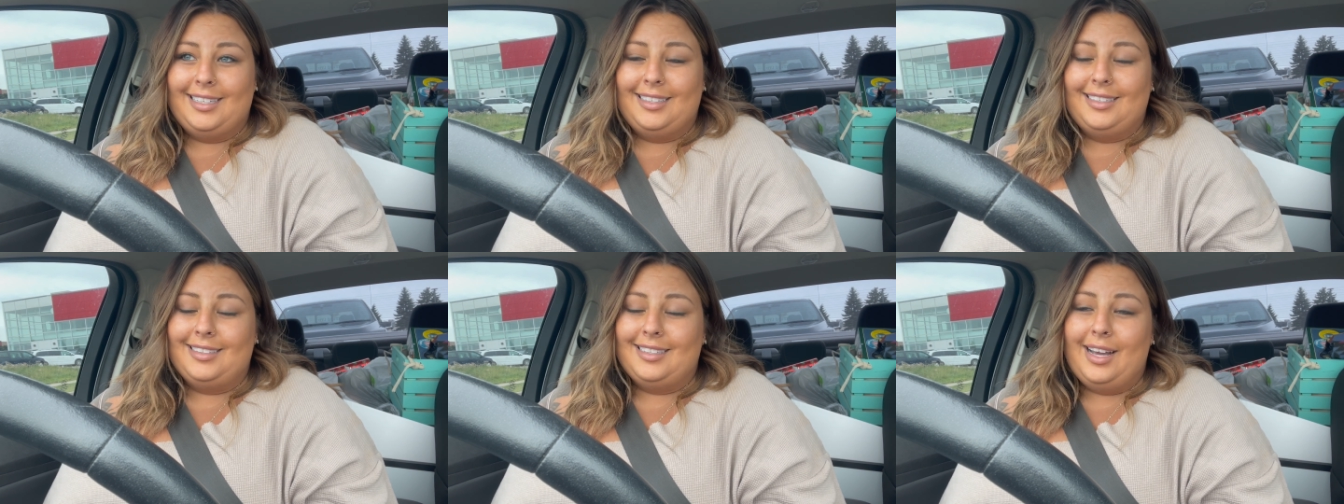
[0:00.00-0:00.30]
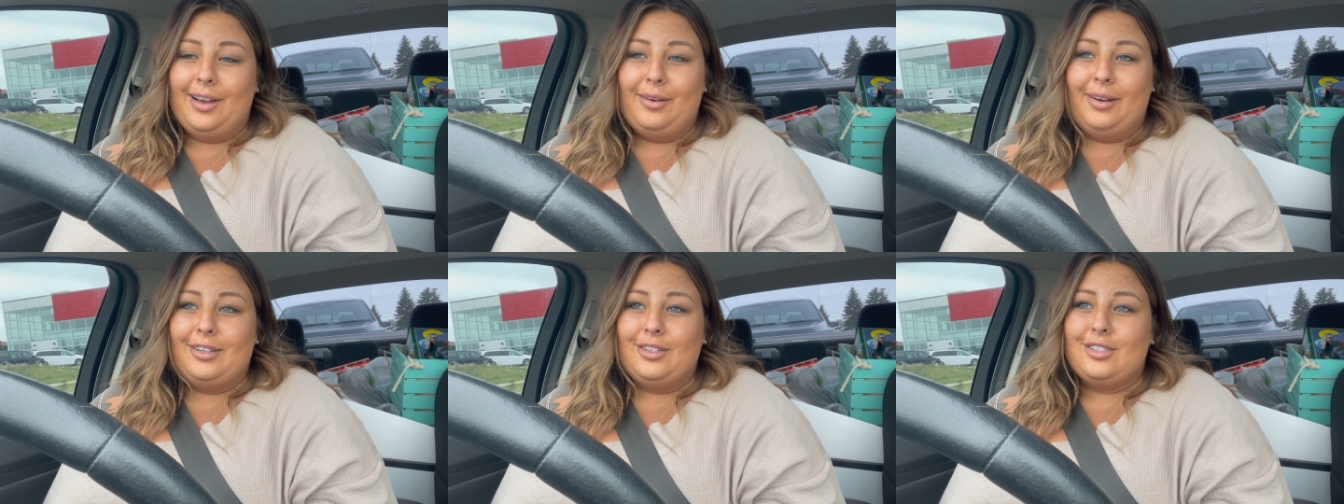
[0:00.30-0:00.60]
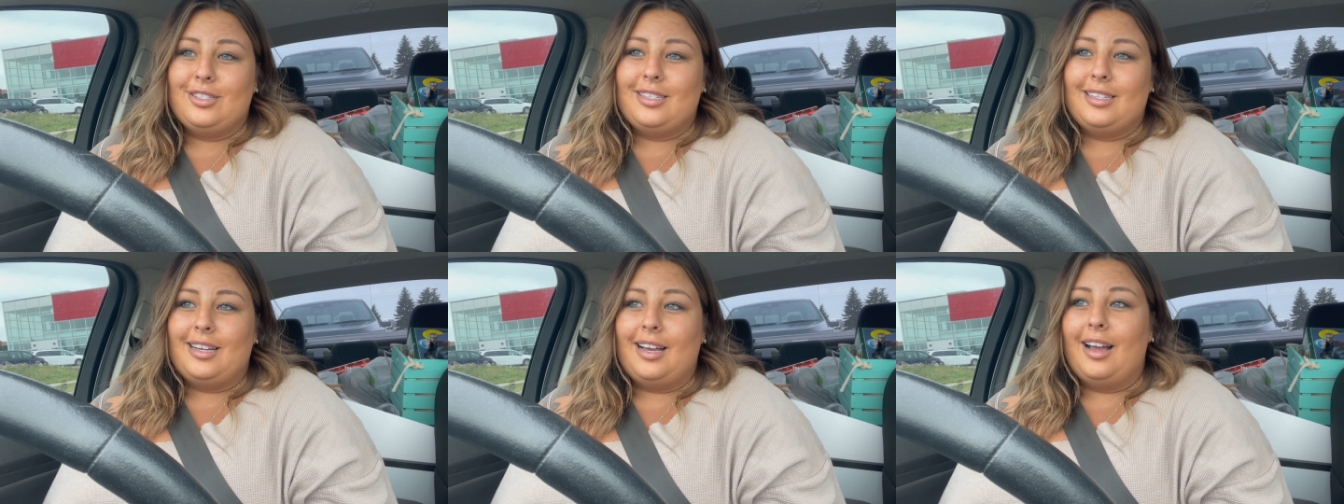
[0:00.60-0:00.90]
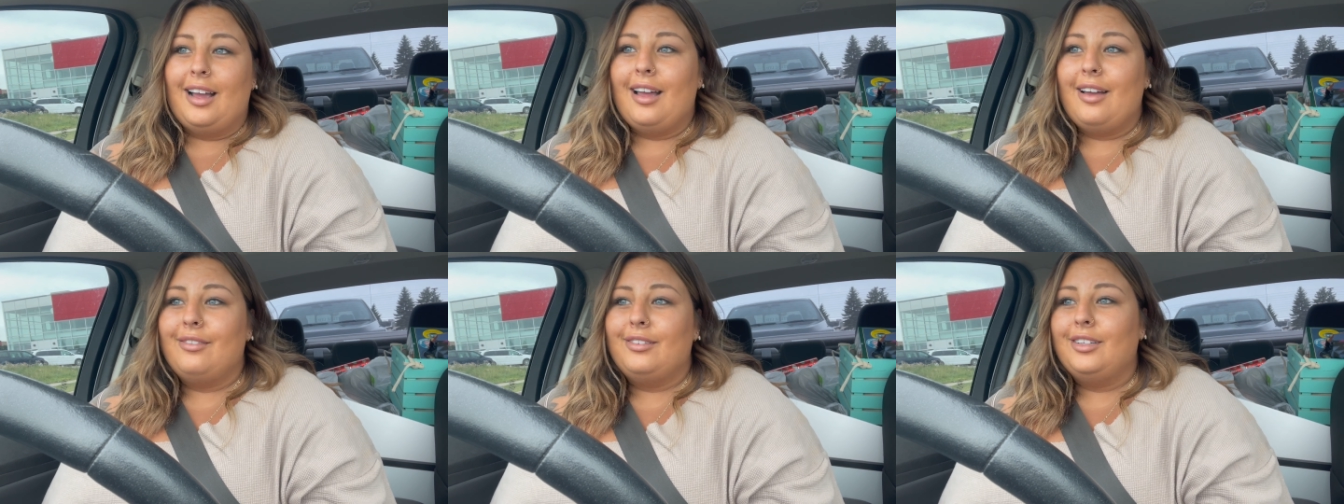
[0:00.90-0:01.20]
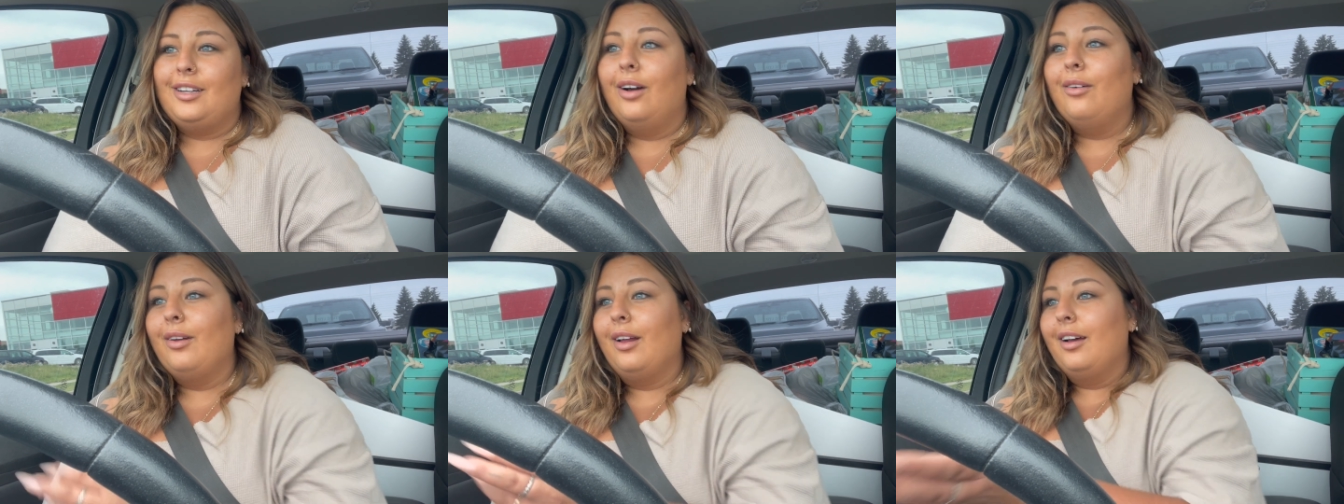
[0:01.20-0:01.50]
now I just, I have a
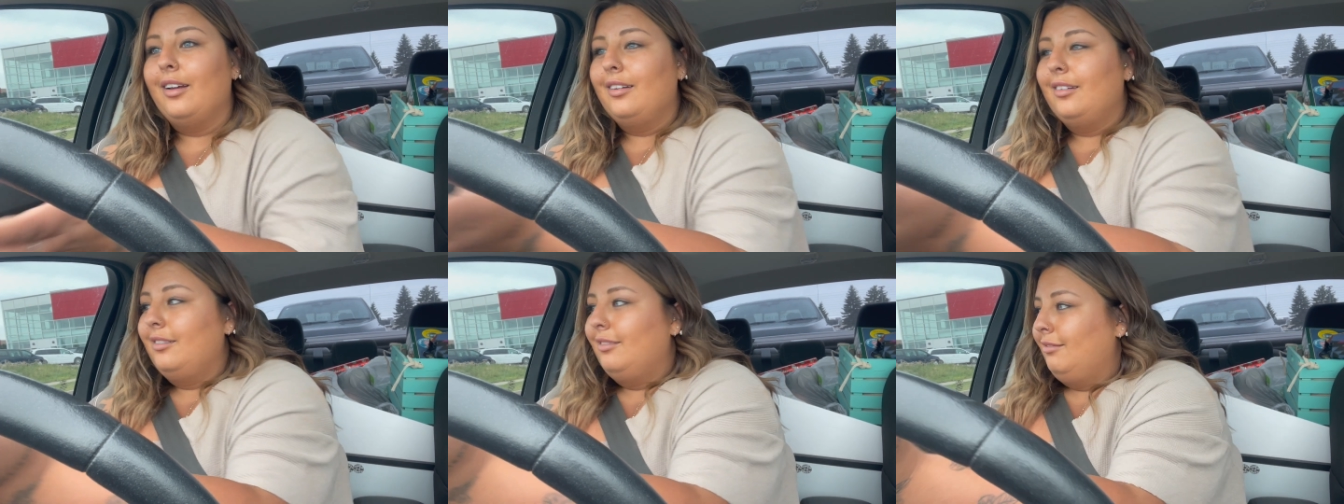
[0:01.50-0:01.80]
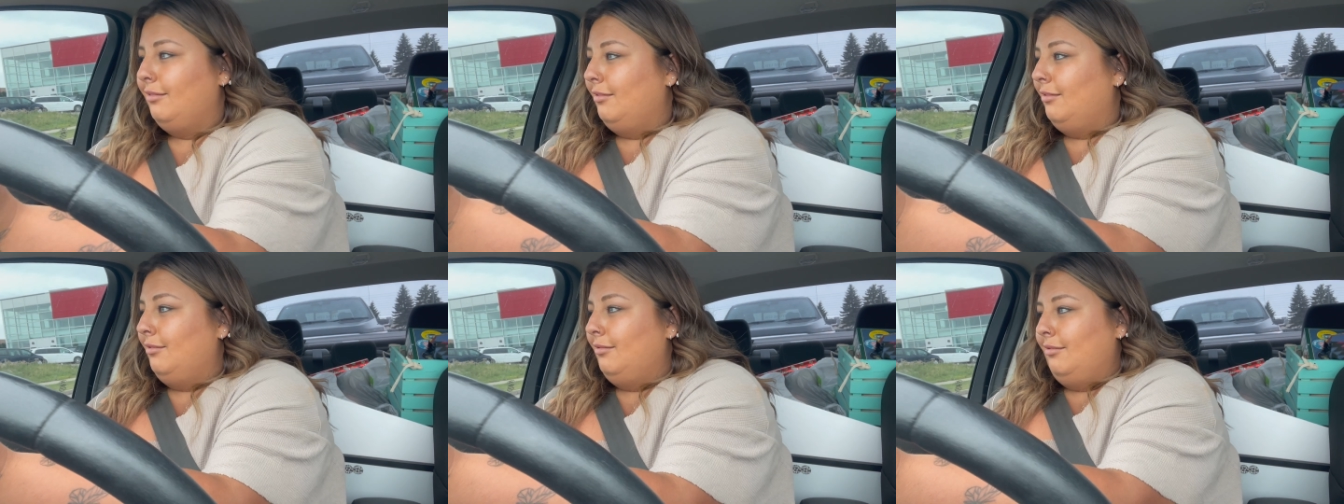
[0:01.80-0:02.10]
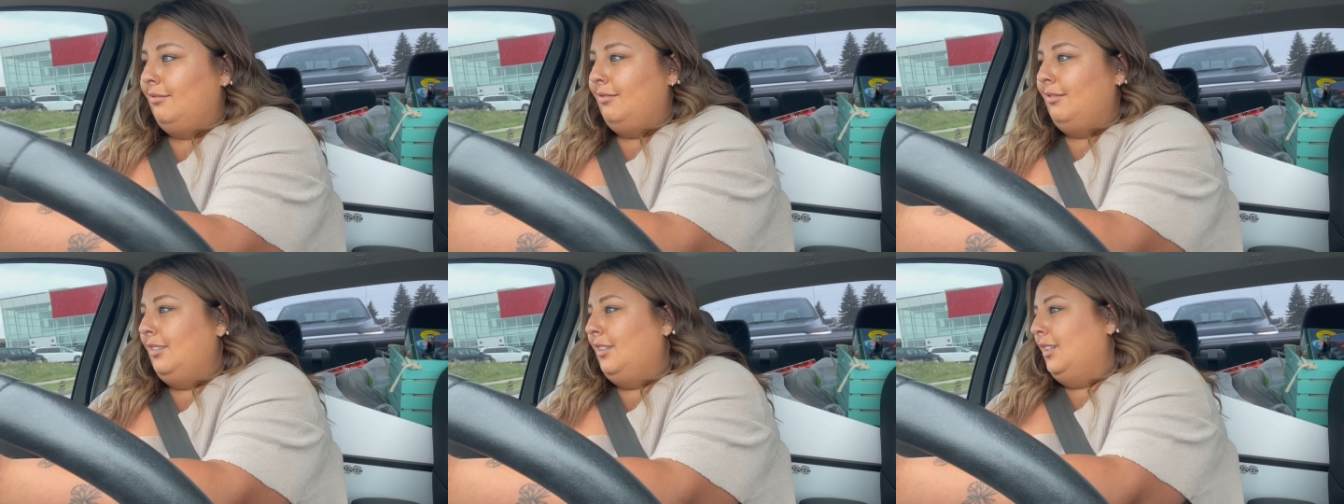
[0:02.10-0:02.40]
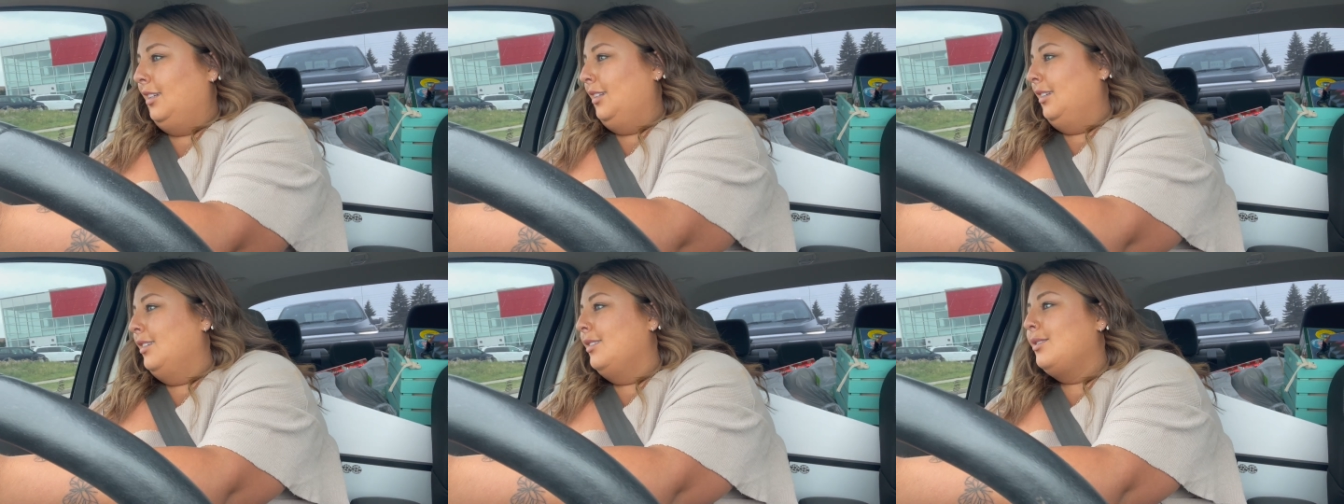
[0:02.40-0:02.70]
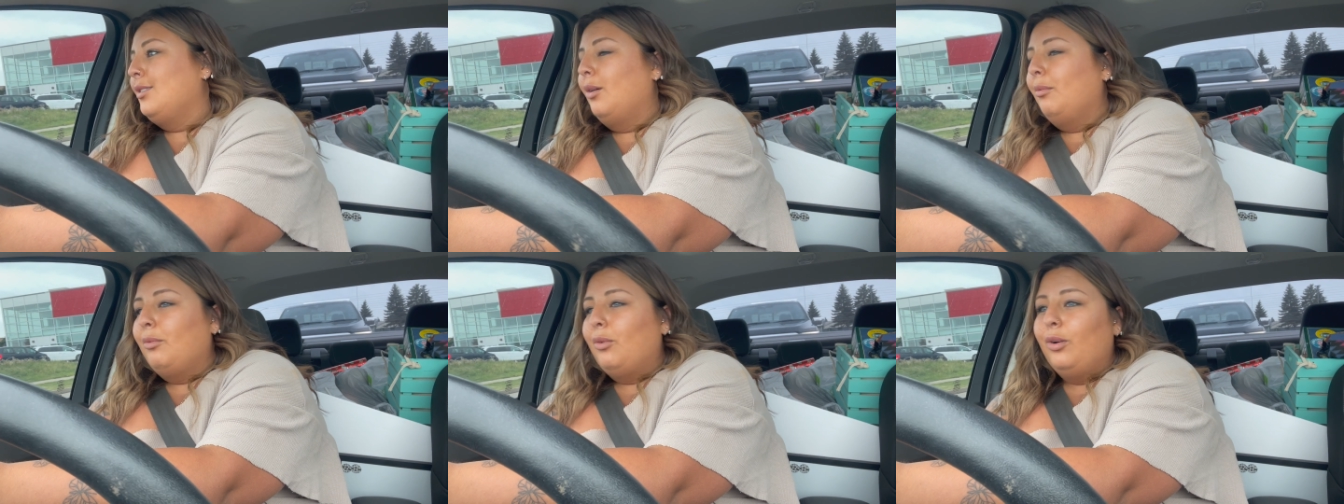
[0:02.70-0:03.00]
donut.
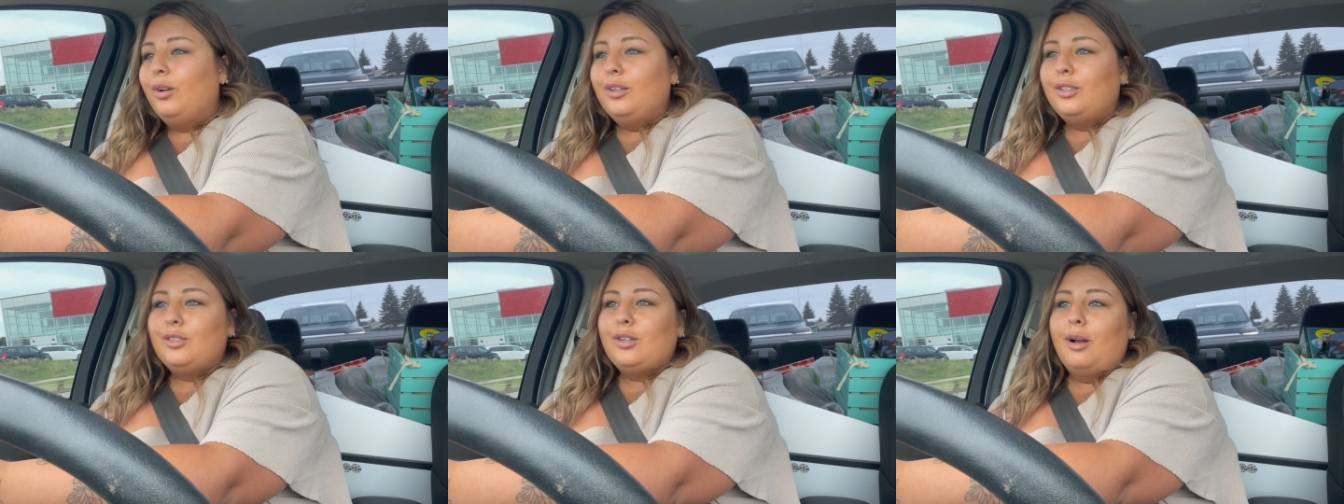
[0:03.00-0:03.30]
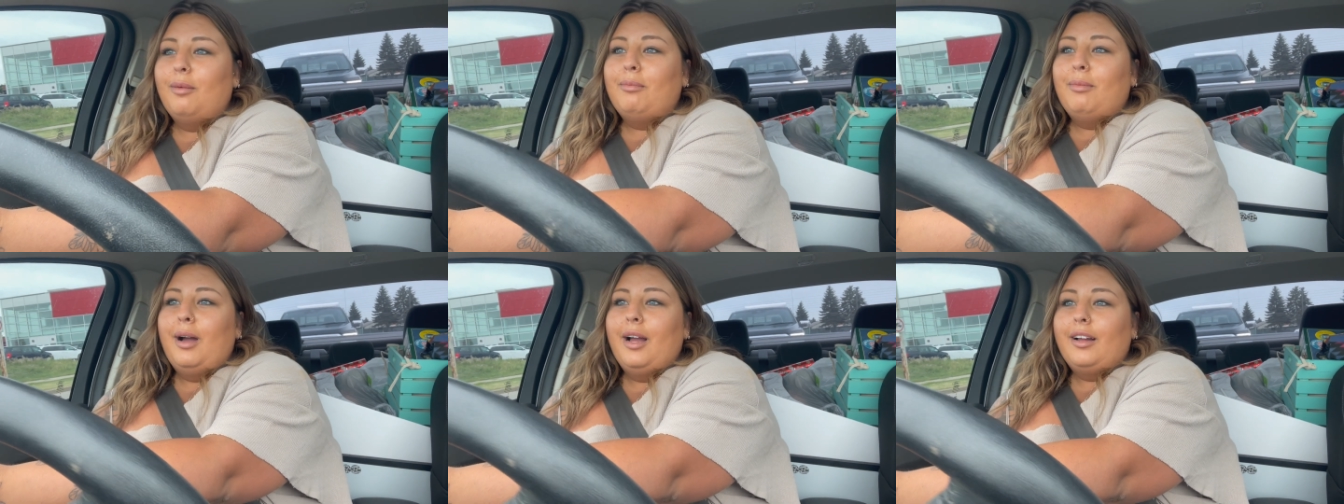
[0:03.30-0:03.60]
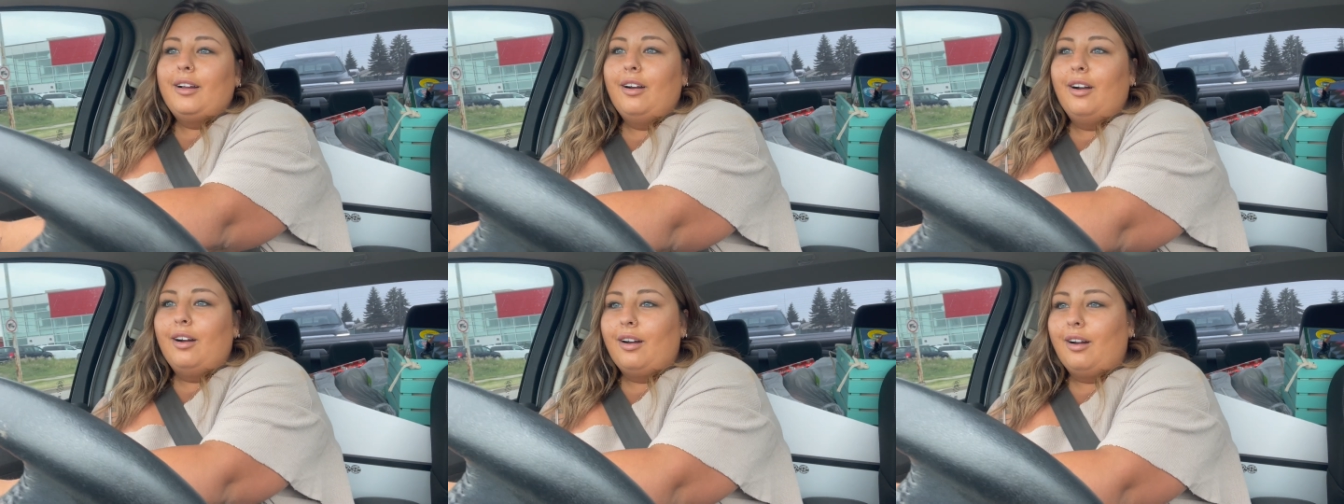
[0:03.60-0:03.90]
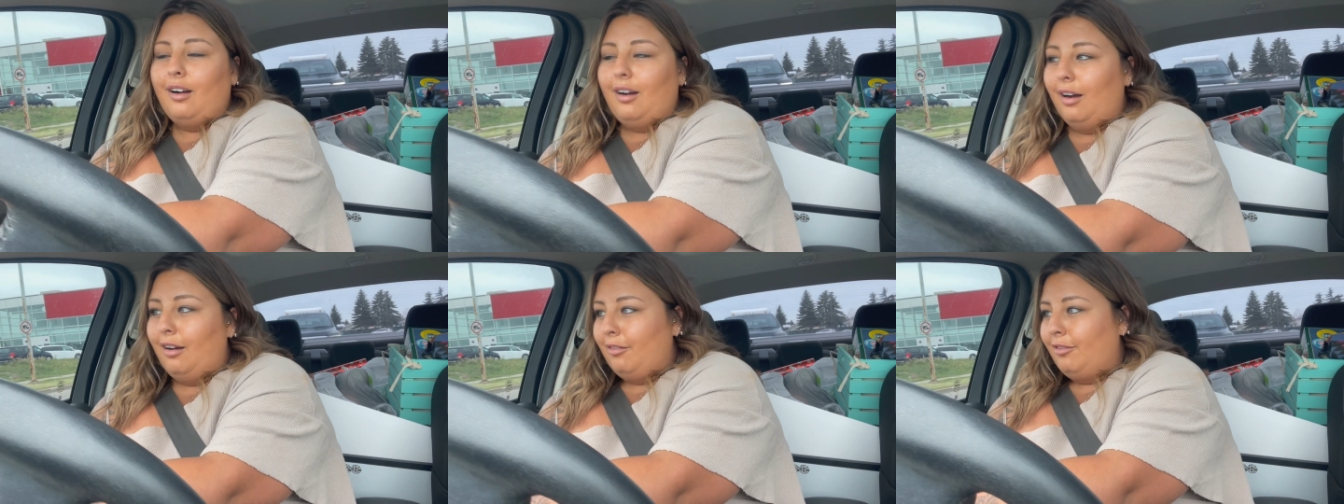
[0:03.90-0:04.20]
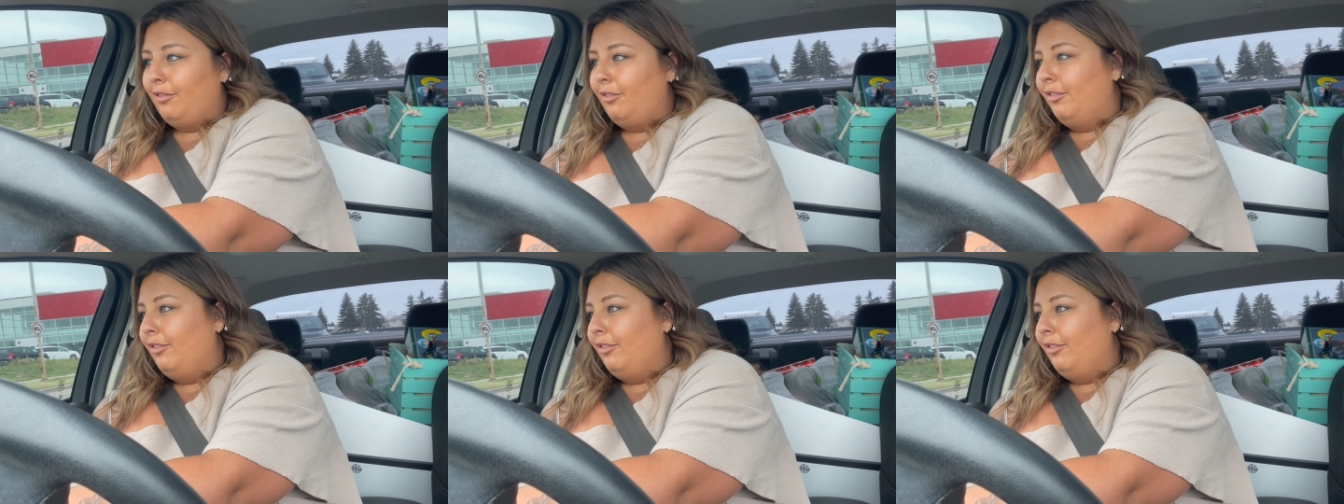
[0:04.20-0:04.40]
So I'm going to drop my car off